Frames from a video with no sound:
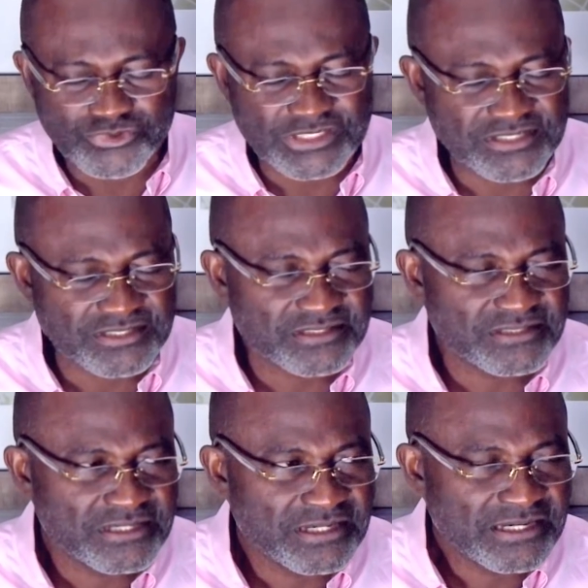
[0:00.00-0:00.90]

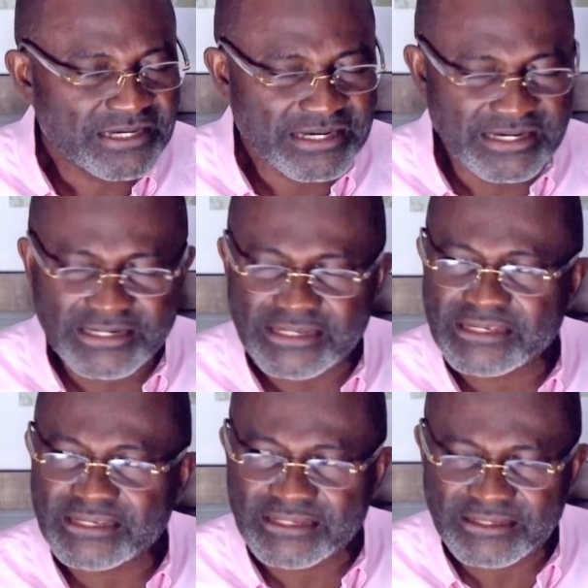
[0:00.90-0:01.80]
duties,
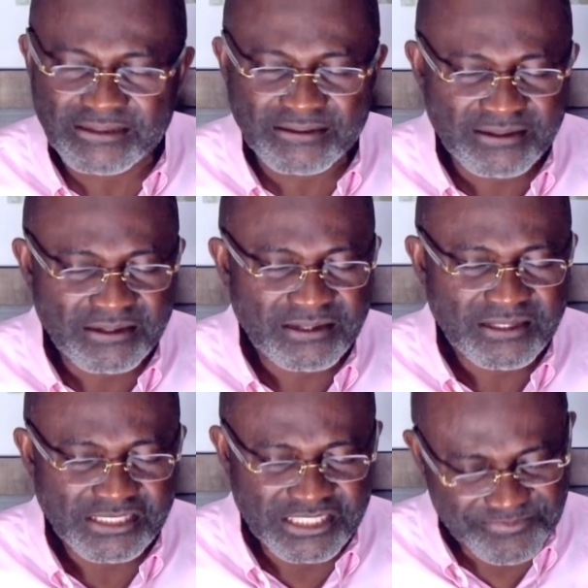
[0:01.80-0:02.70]
any
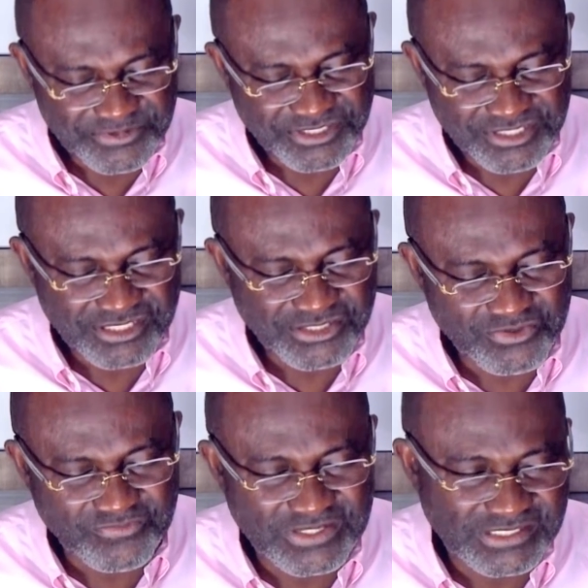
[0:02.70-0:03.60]

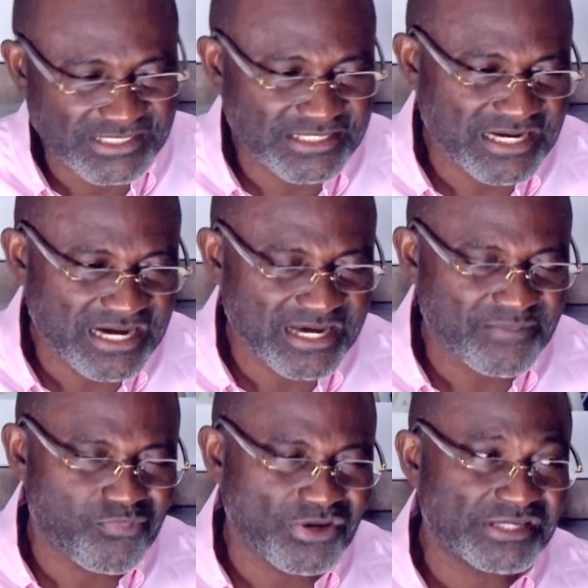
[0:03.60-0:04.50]
depreciation of the
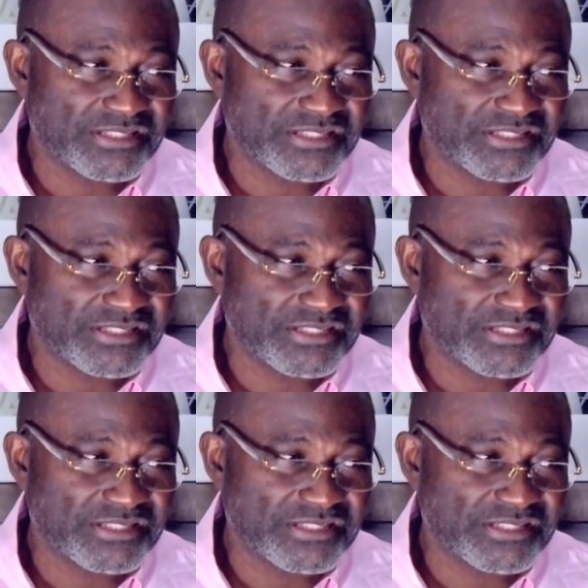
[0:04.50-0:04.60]
CDA,